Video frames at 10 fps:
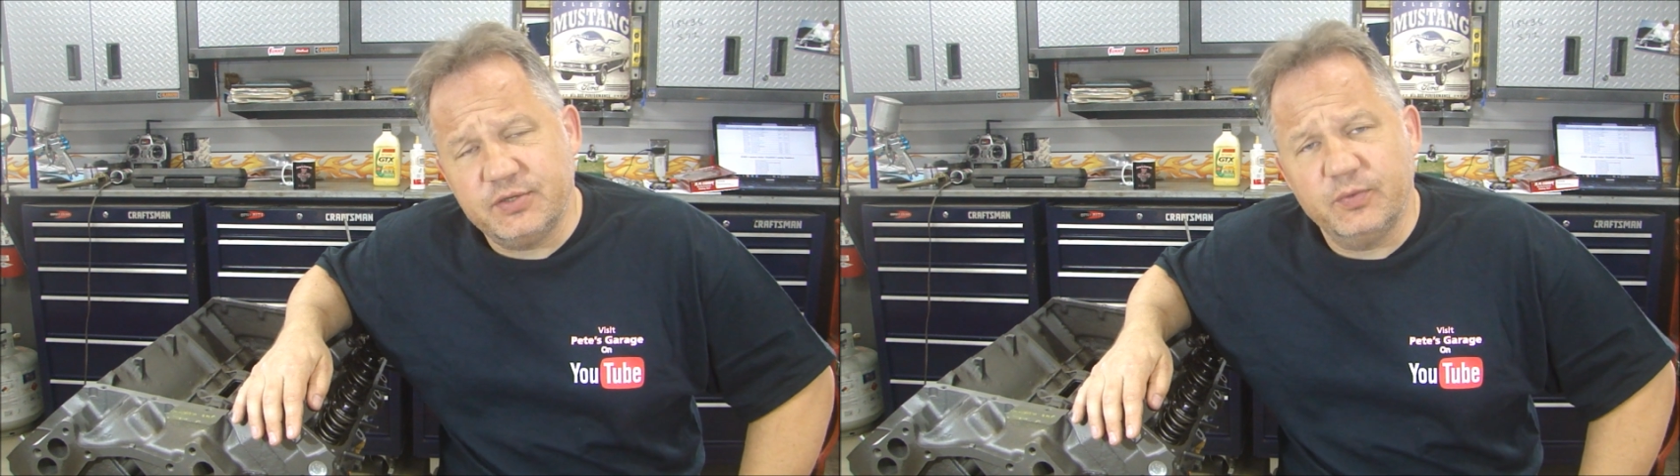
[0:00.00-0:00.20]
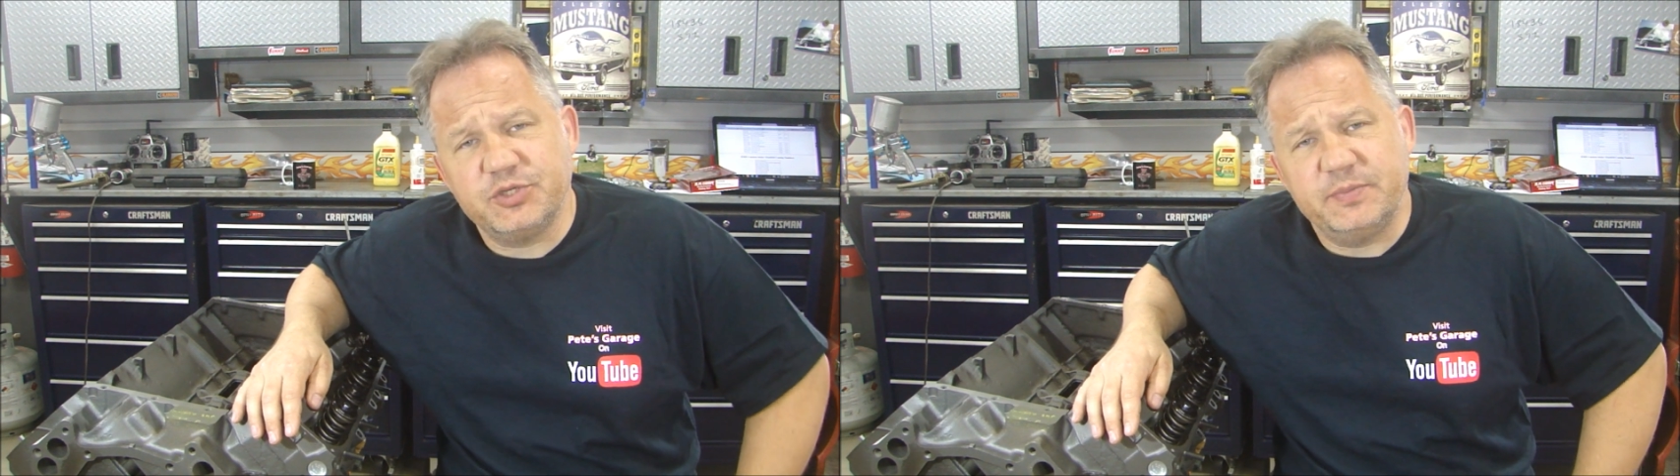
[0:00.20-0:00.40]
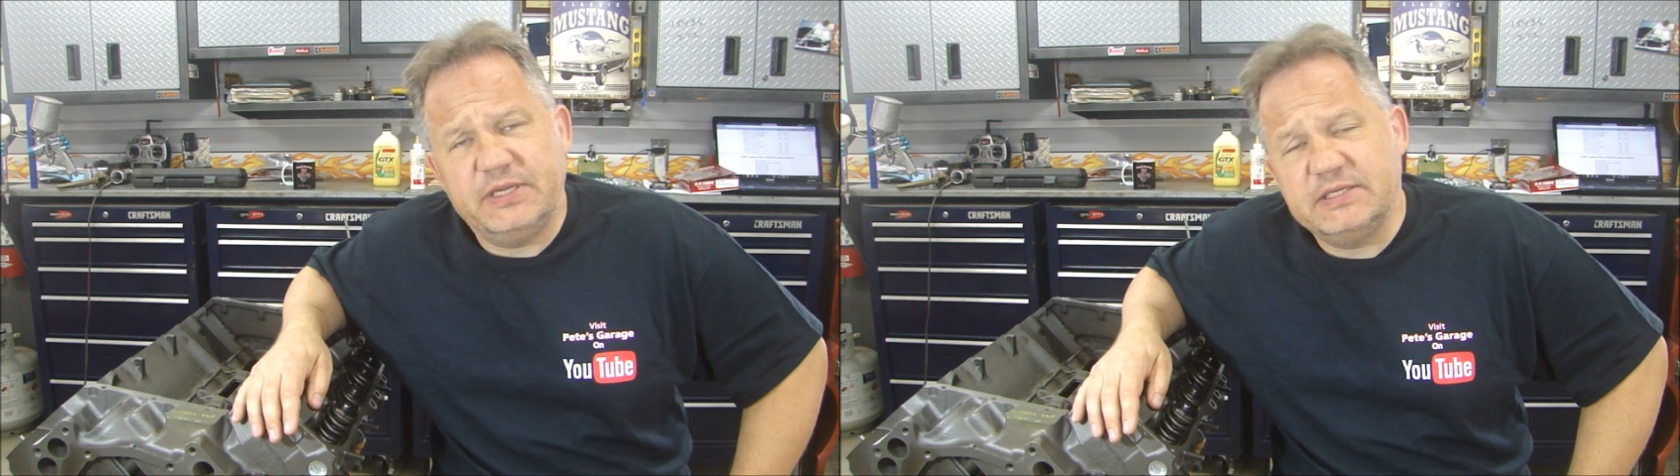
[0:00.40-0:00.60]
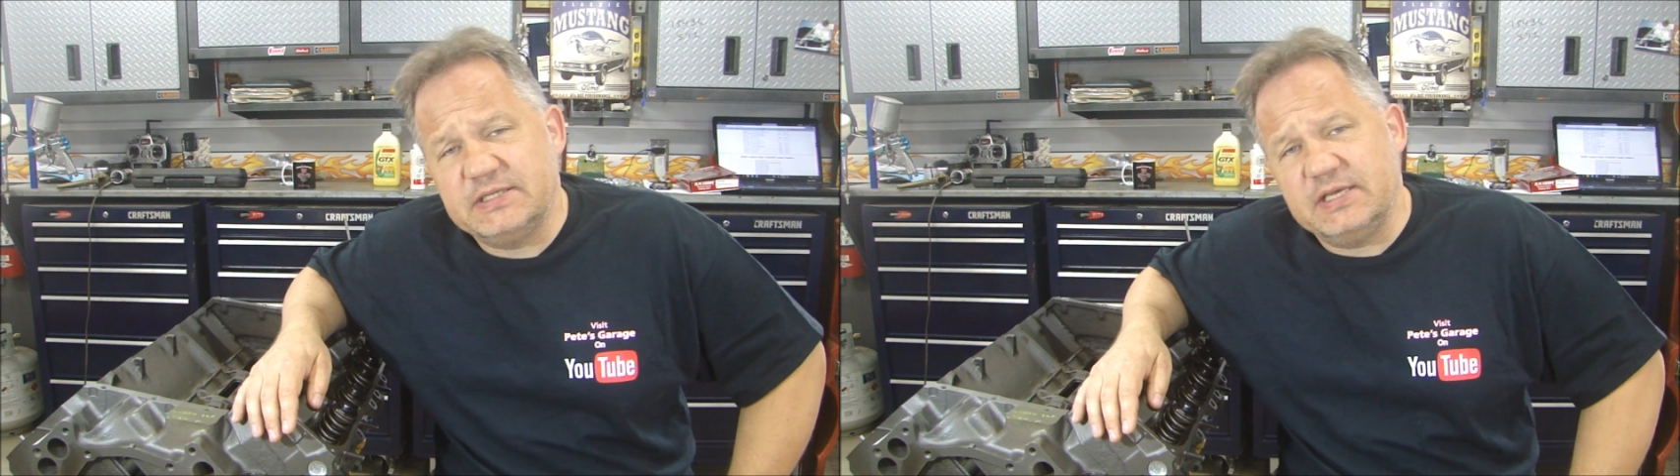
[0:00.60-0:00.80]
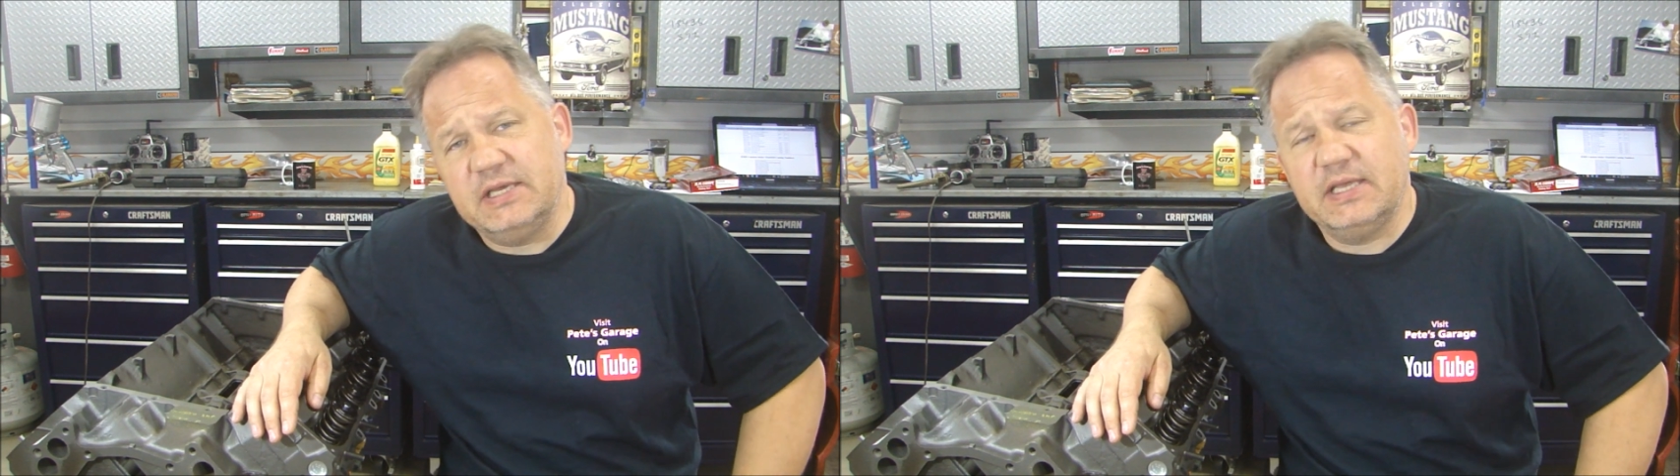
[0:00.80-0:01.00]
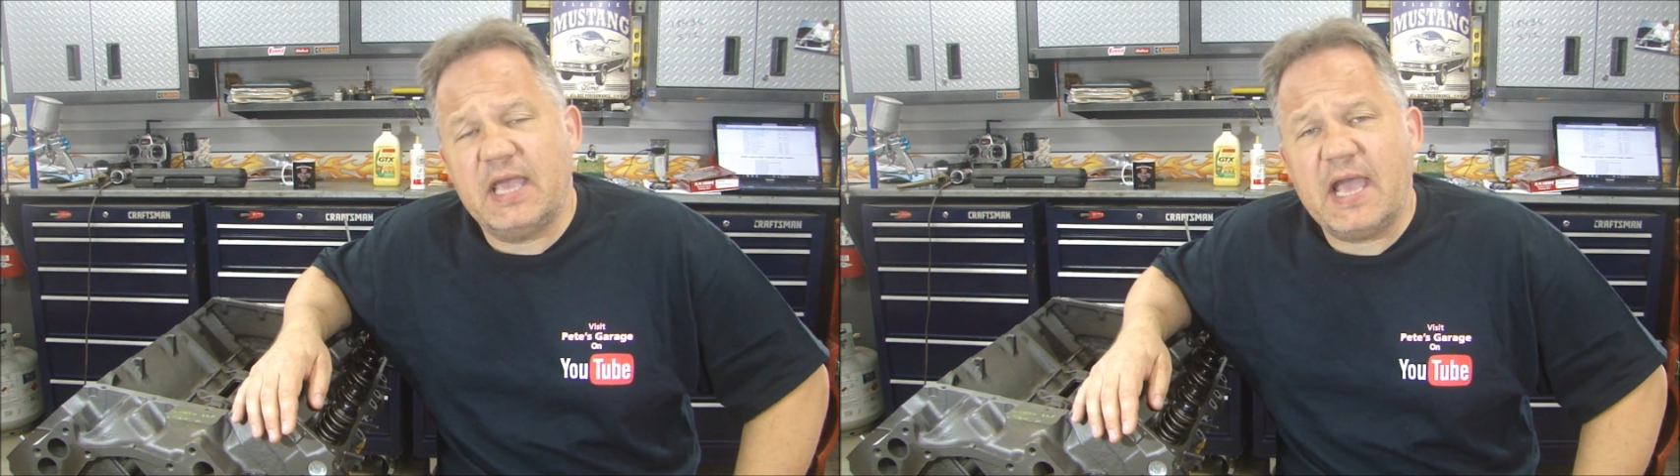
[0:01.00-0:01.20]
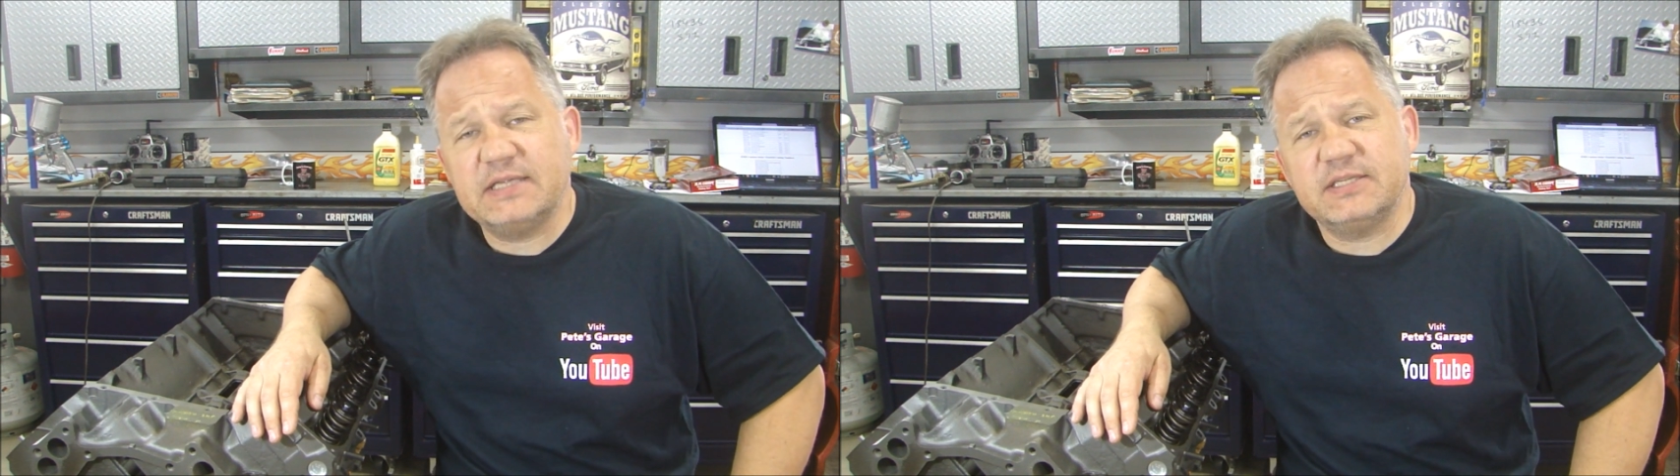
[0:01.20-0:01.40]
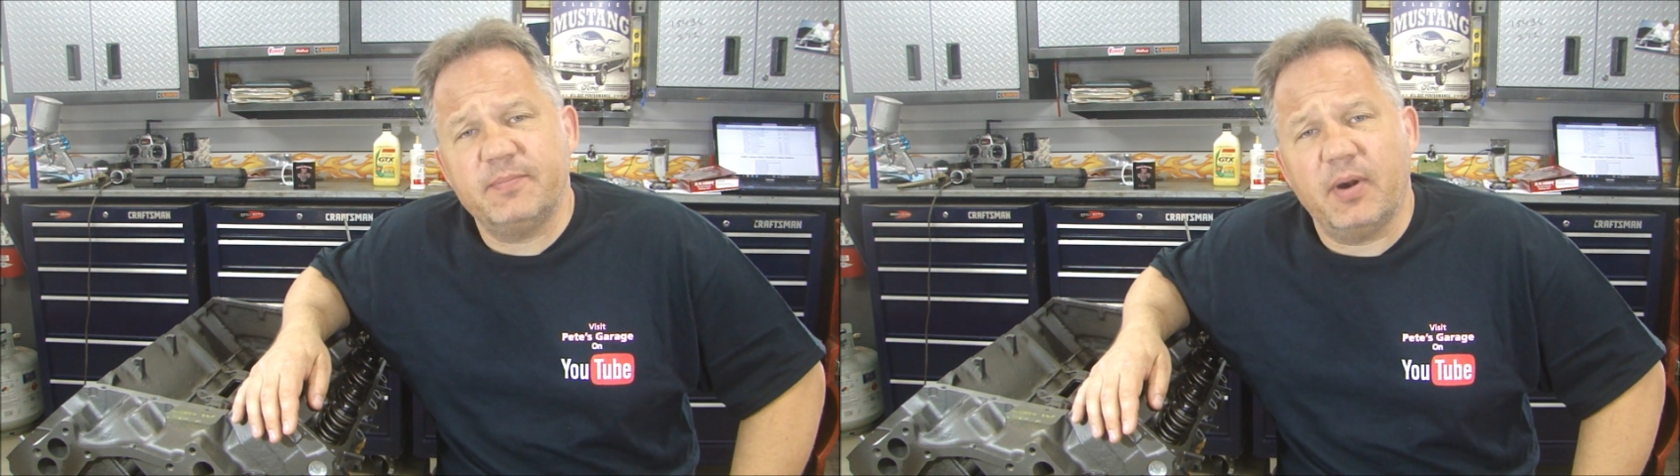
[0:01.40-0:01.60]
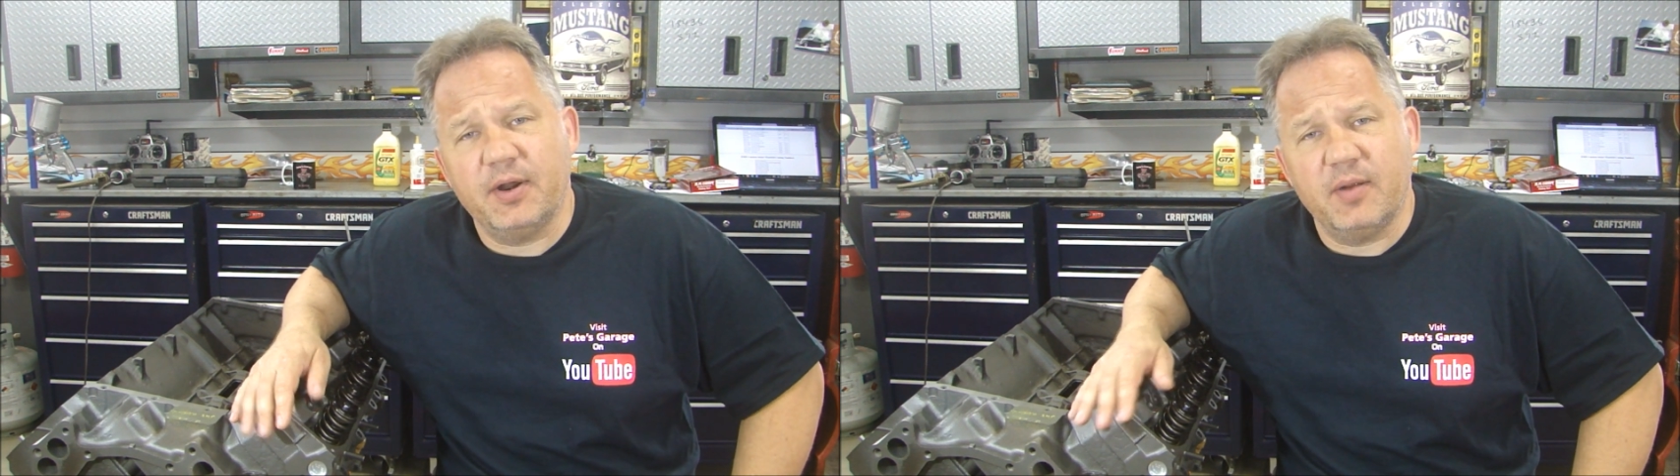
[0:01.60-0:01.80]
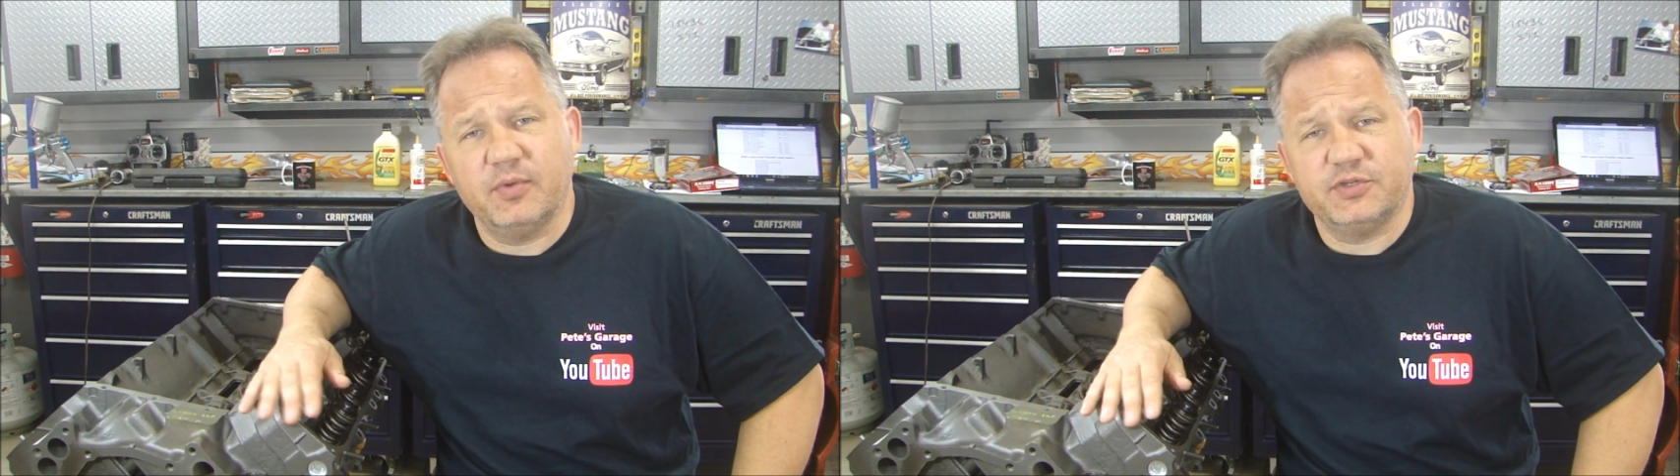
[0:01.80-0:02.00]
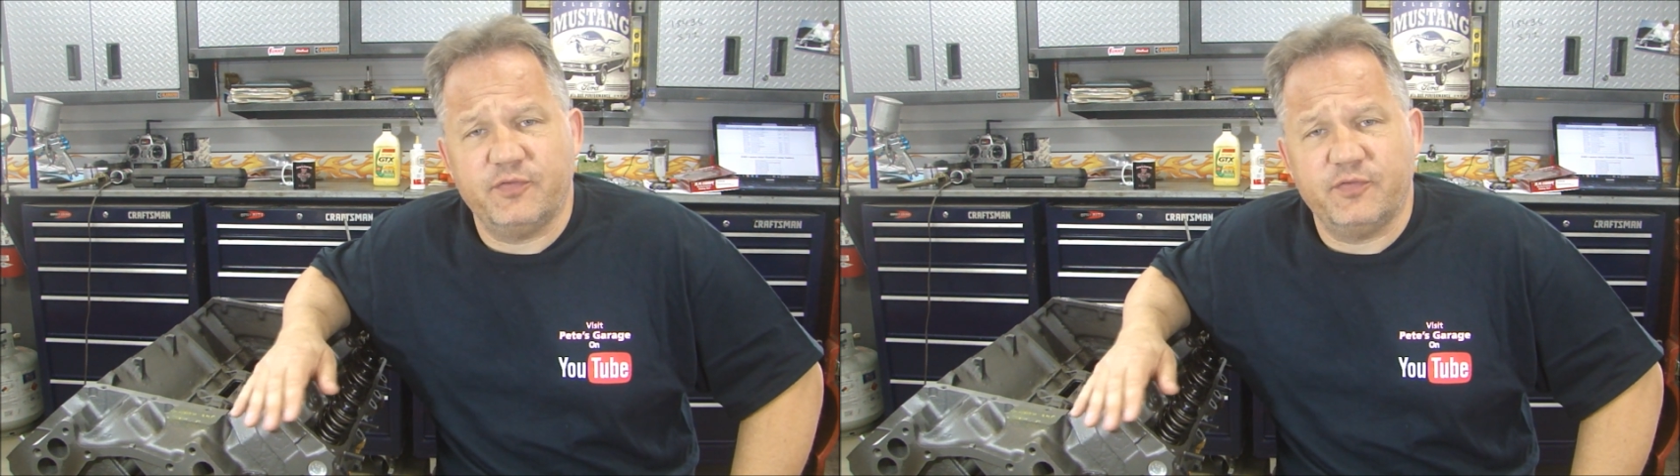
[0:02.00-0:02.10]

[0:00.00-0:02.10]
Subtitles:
which means the casting part number is